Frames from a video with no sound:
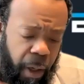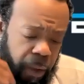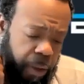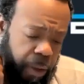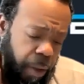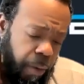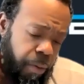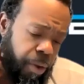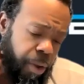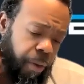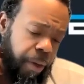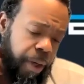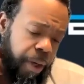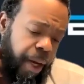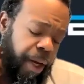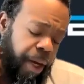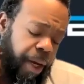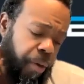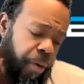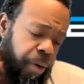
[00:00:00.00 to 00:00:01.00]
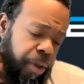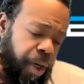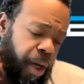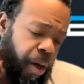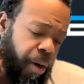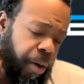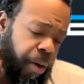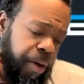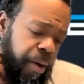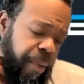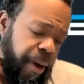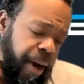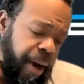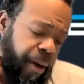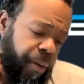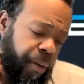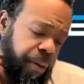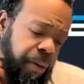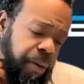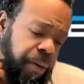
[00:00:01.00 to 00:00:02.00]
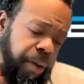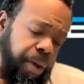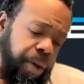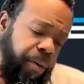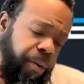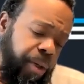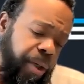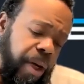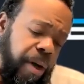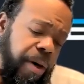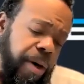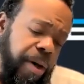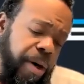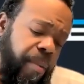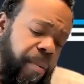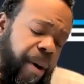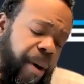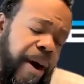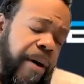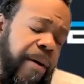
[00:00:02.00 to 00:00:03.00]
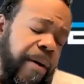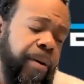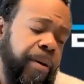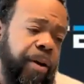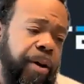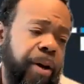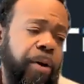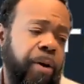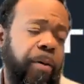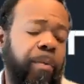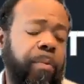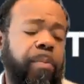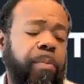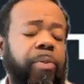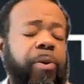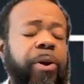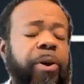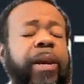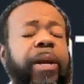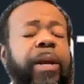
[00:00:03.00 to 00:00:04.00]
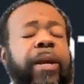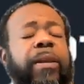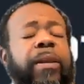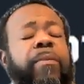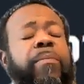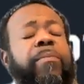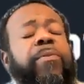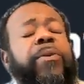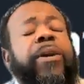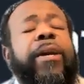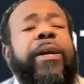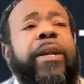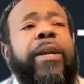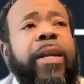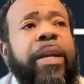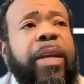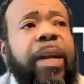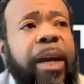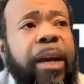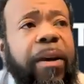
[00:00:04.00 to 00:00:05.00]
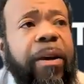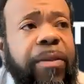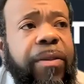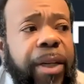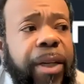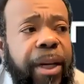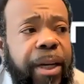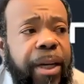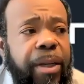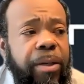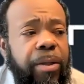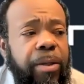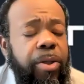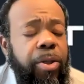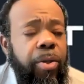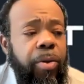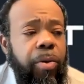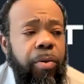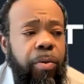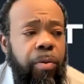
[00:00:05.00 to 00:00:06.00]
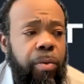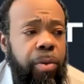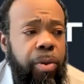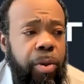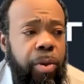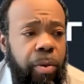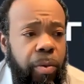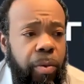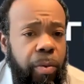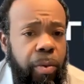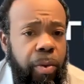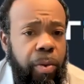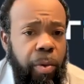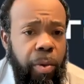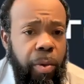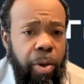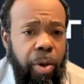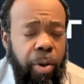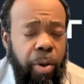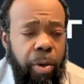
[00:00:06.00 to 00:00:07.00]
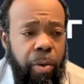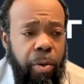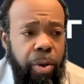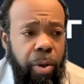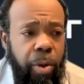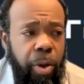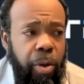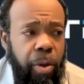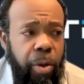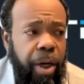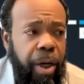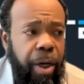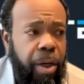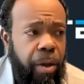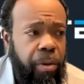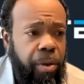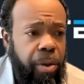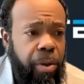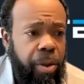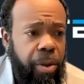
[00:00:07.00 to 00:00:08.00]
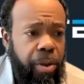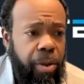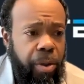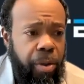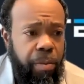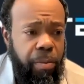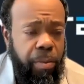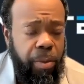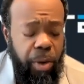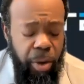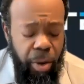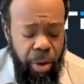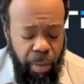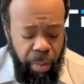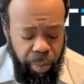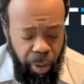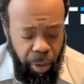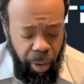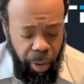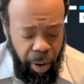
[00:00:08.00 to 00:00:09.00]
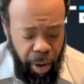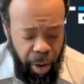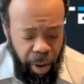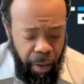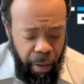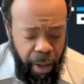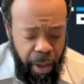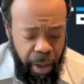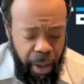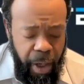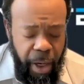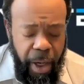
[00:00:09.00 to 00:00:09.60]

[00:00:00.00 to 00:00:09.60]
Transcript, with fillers: So, so yeah, you were talking about you were talking about you know bringing bringing devs in to to to your to your ecosystem to your protocol.